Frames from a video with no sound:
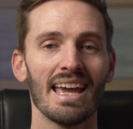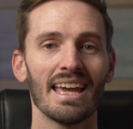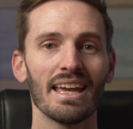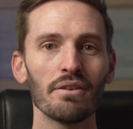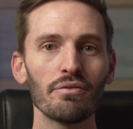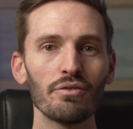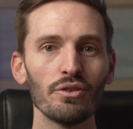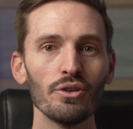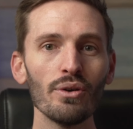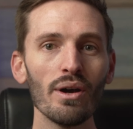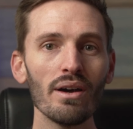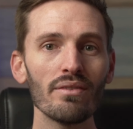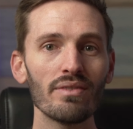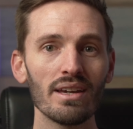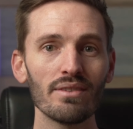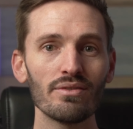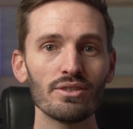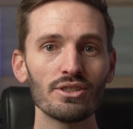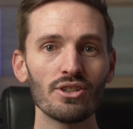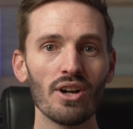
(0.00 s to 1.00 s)
If you have
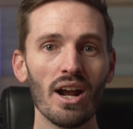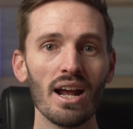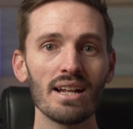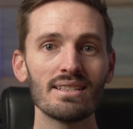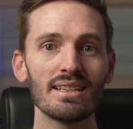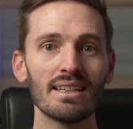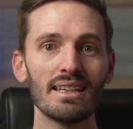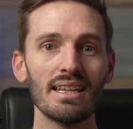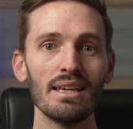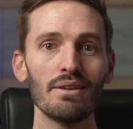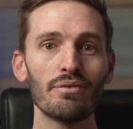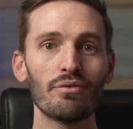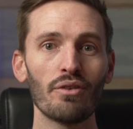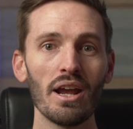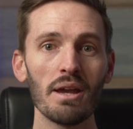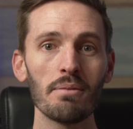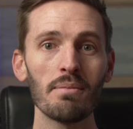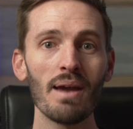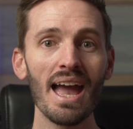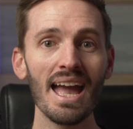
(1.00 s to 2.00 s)
ever tried to
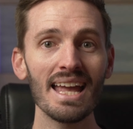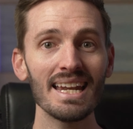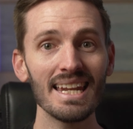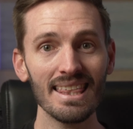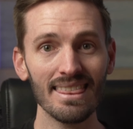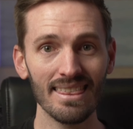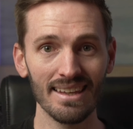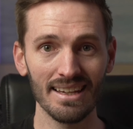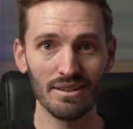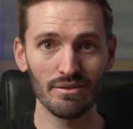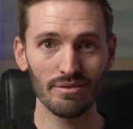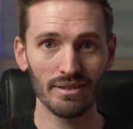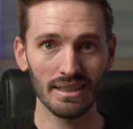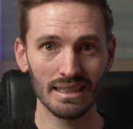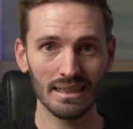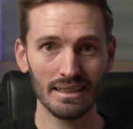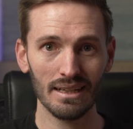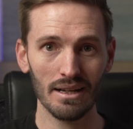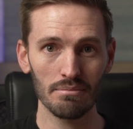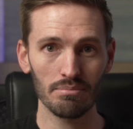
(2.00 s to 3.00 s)
keyframe anything in
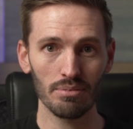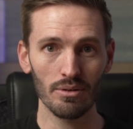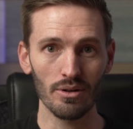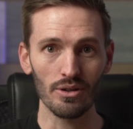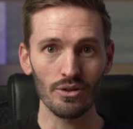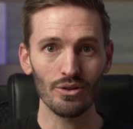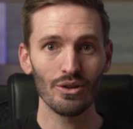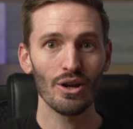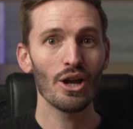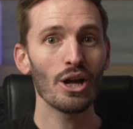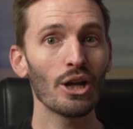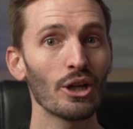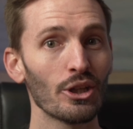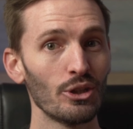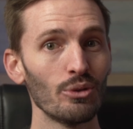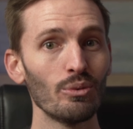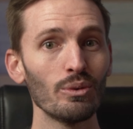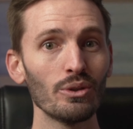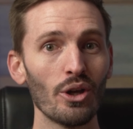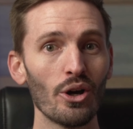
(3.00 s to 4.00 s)
Final Cut Pro,
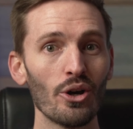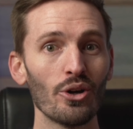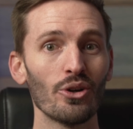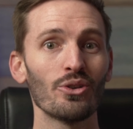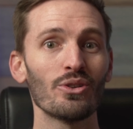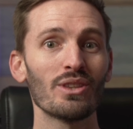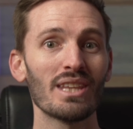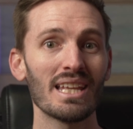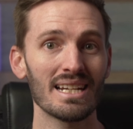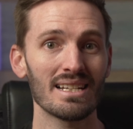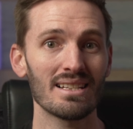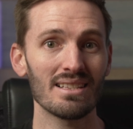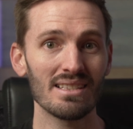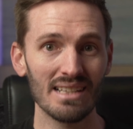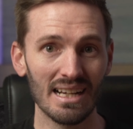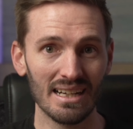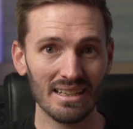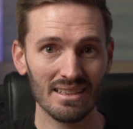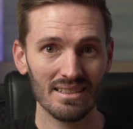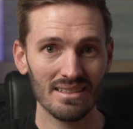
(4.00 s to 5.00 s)
you will know that it
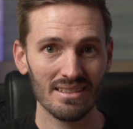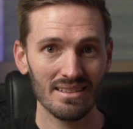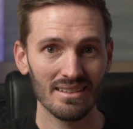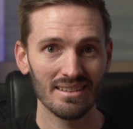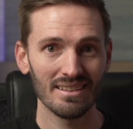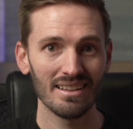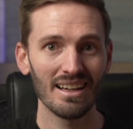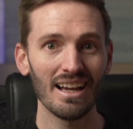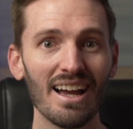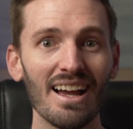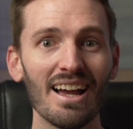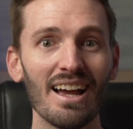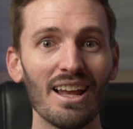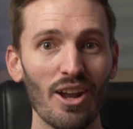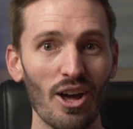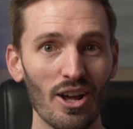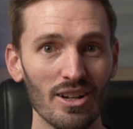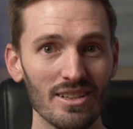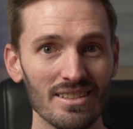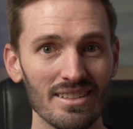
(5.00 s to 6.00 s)
sucks. A
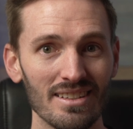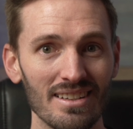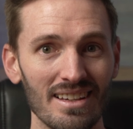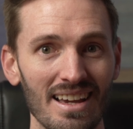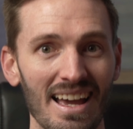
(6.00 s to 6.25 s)
lot.